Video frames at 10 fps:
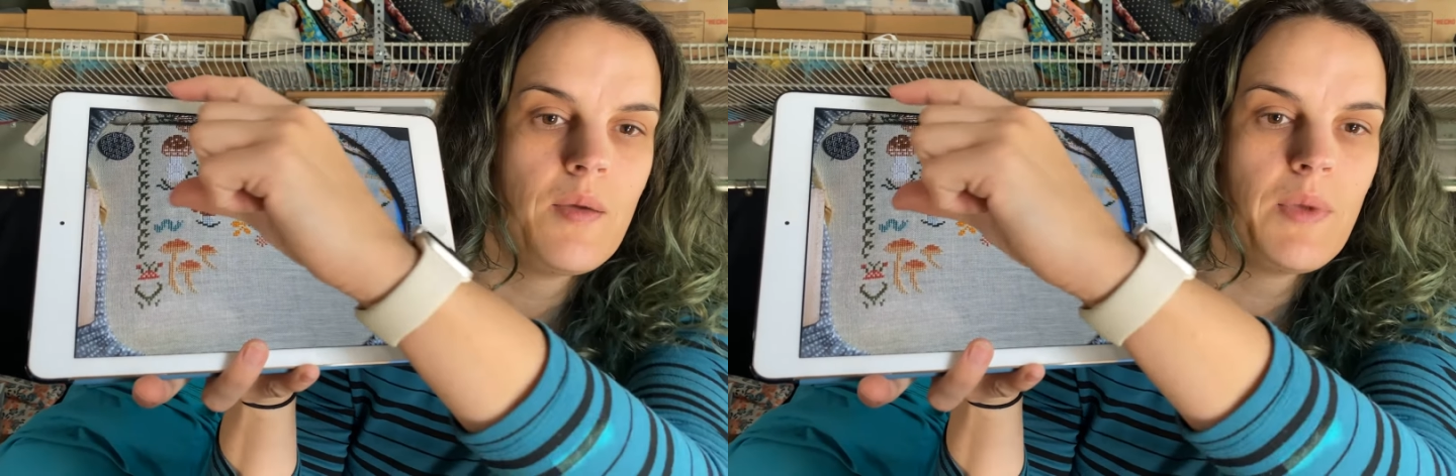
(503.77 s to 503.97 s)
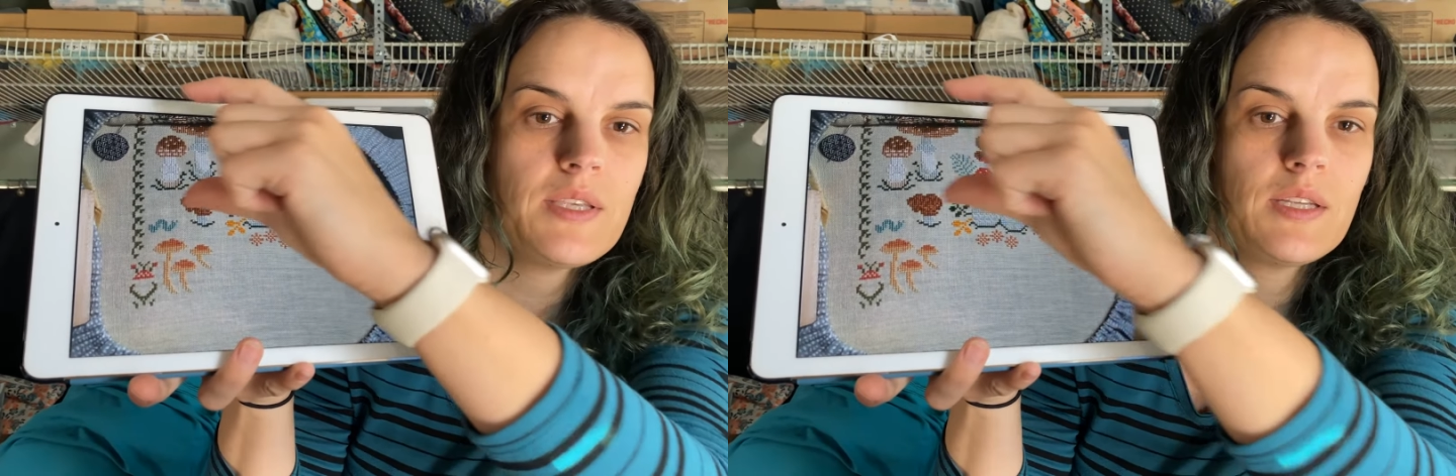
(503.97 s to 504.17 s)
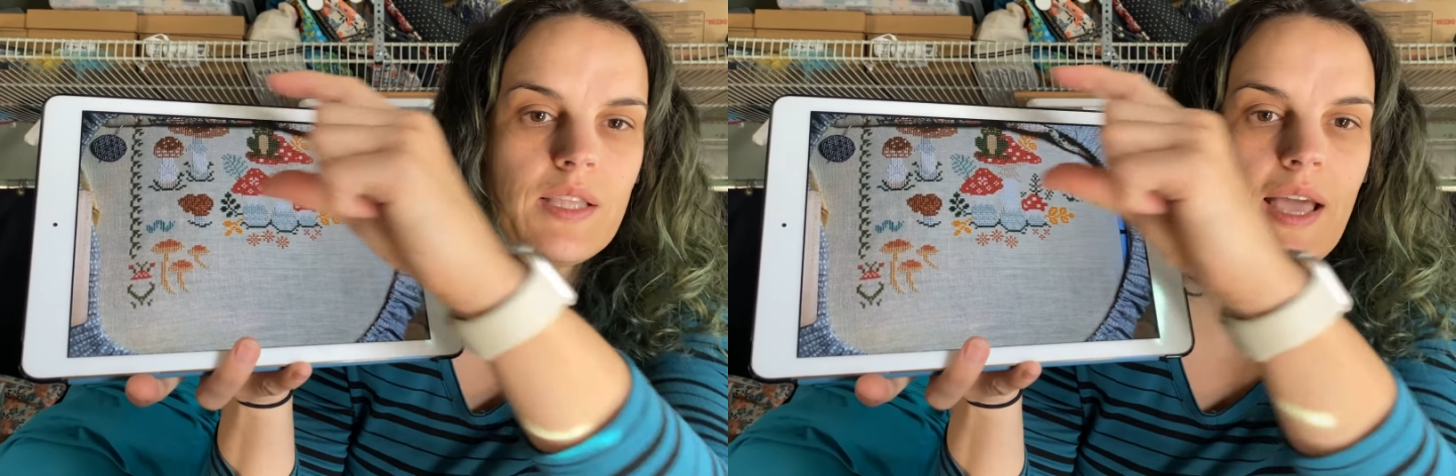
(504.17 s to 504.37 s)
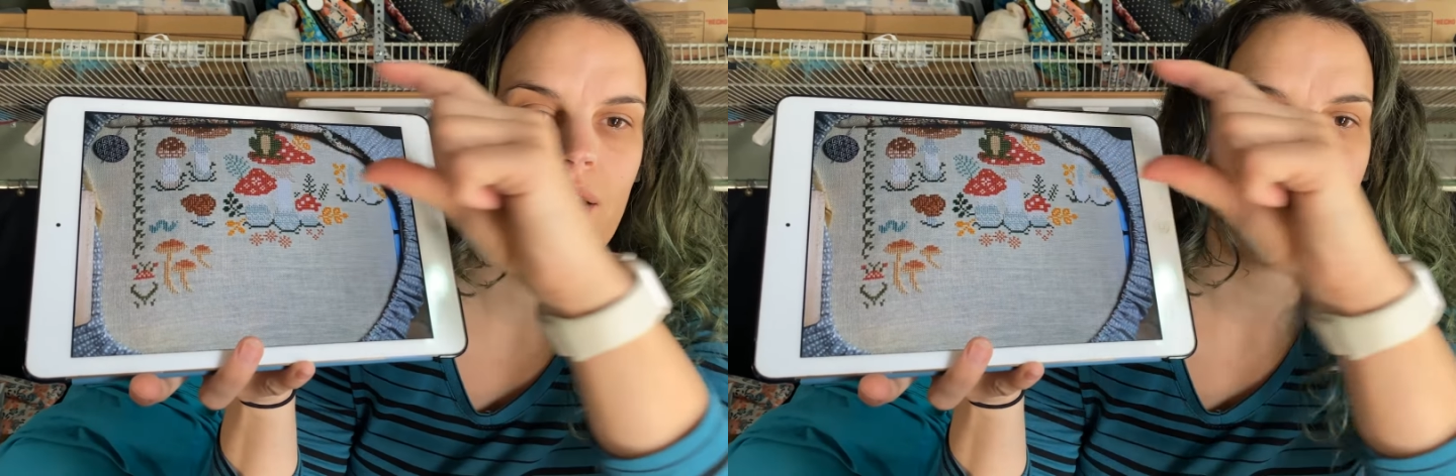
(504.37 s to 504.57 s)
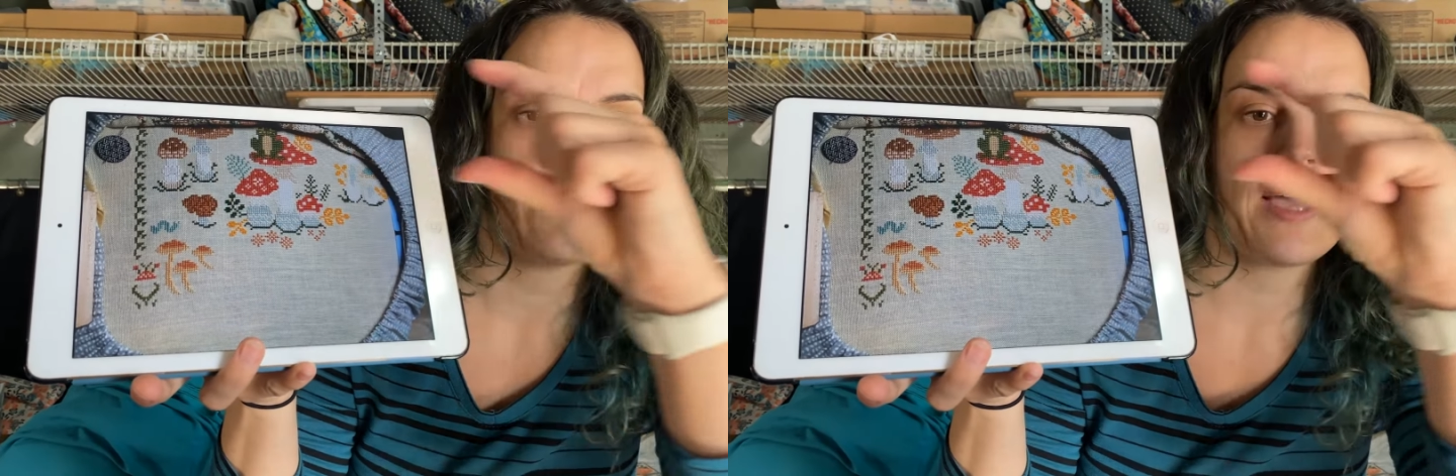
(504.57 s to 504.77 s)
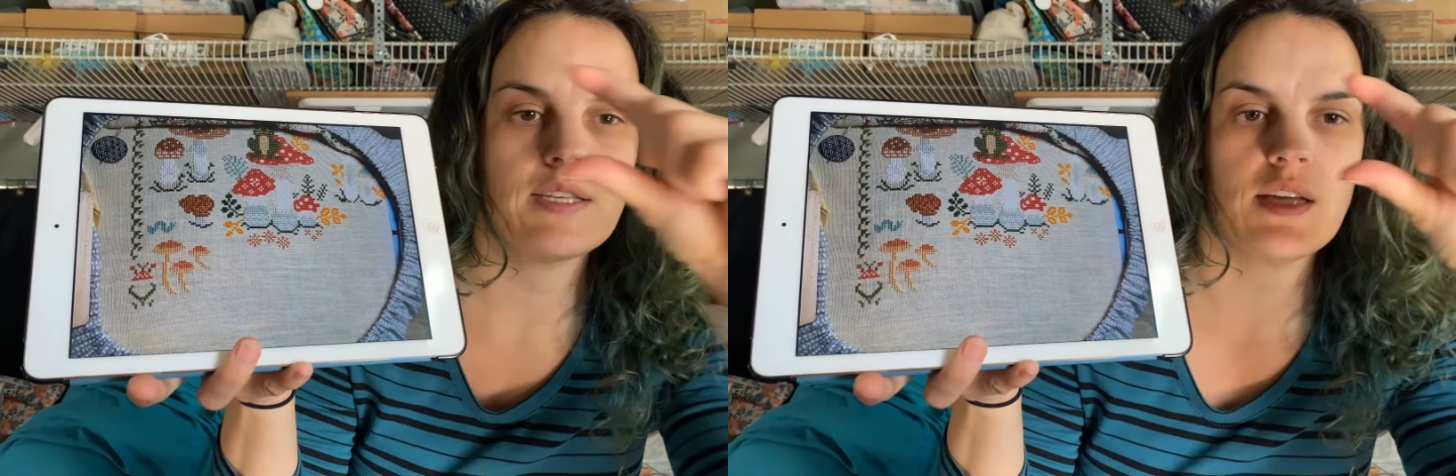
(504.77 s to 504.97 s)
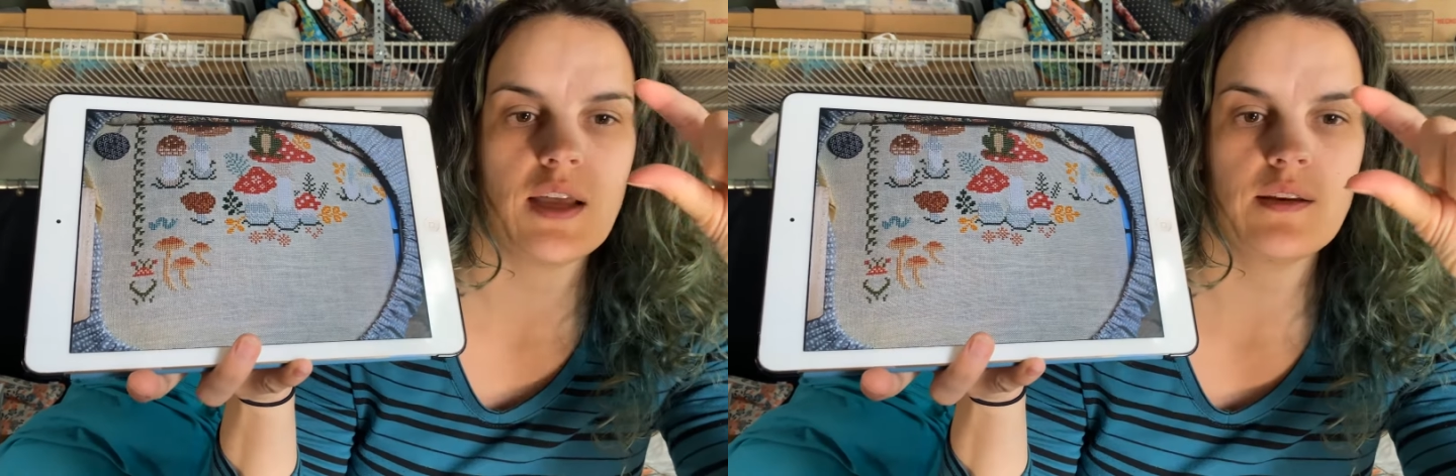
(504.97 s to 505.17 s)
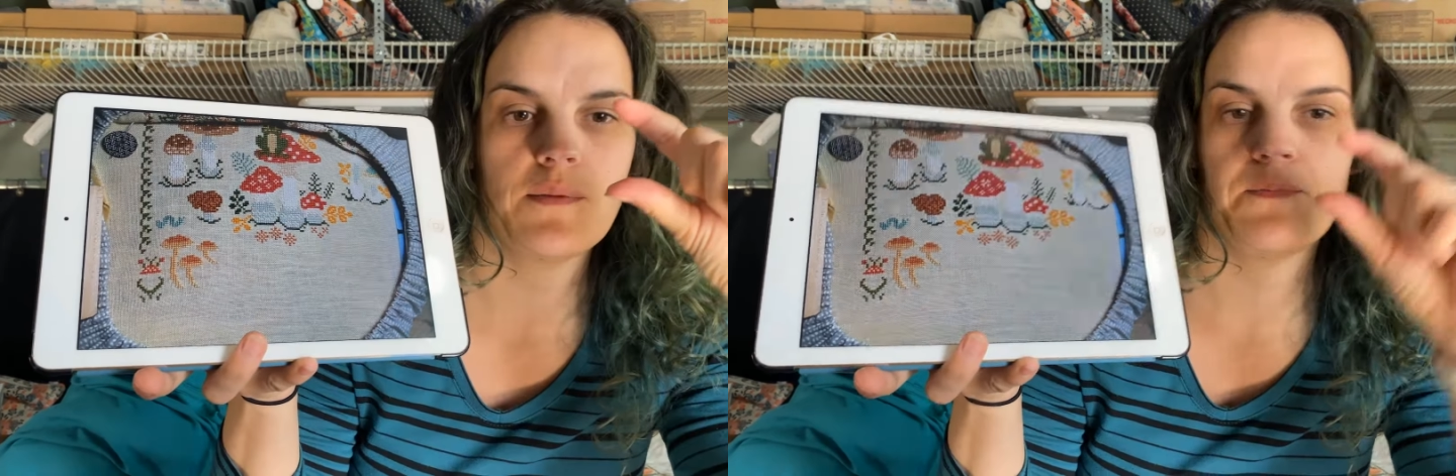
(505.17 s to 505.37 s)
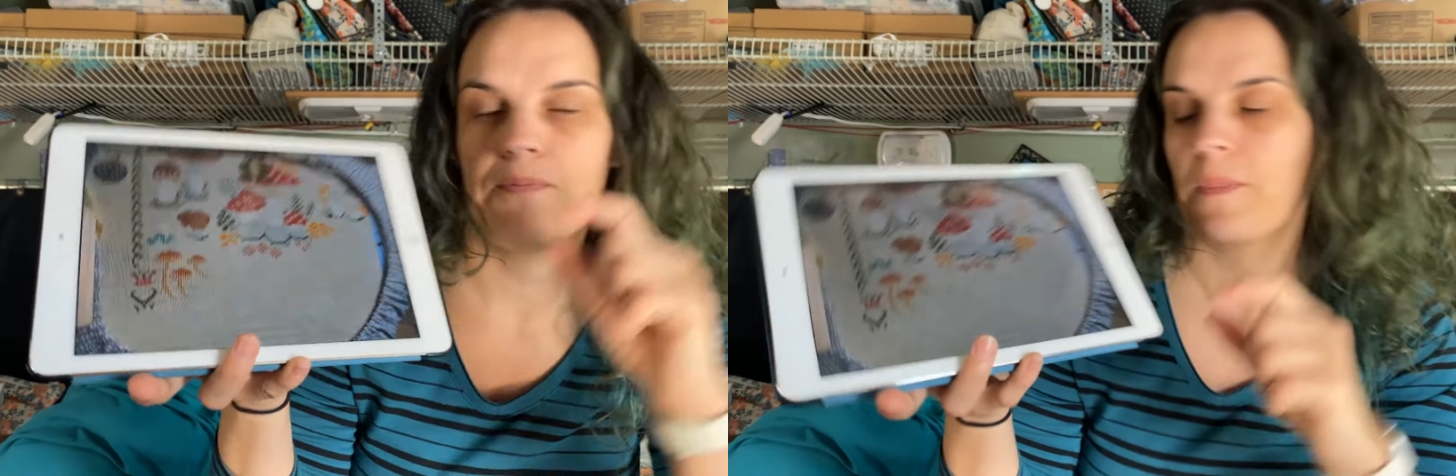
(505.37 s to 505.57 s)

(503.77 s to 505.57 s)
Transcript: basically had all that done.